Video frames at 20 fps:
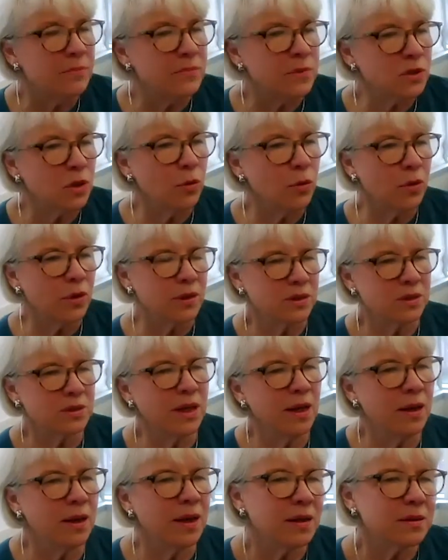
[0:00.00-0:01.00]
So you can
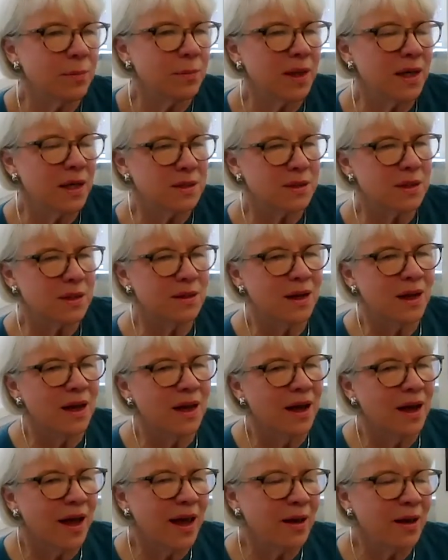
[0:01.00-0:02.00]
see. I mean, is it
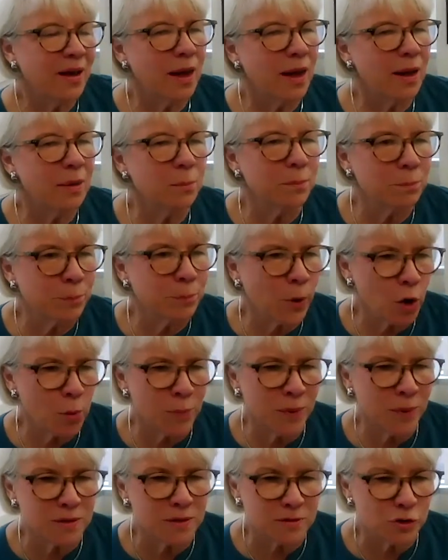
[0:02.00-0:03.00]
in, in
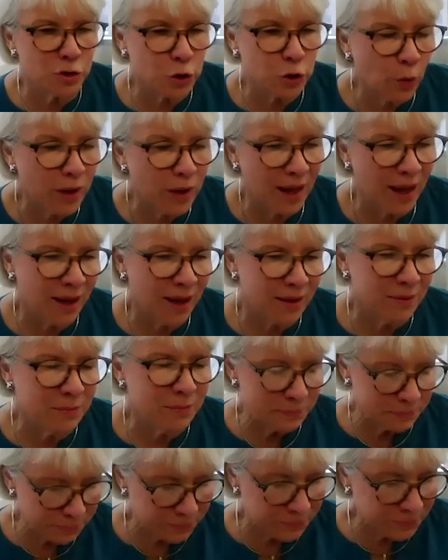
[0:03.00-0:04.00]
Birkman shorthand?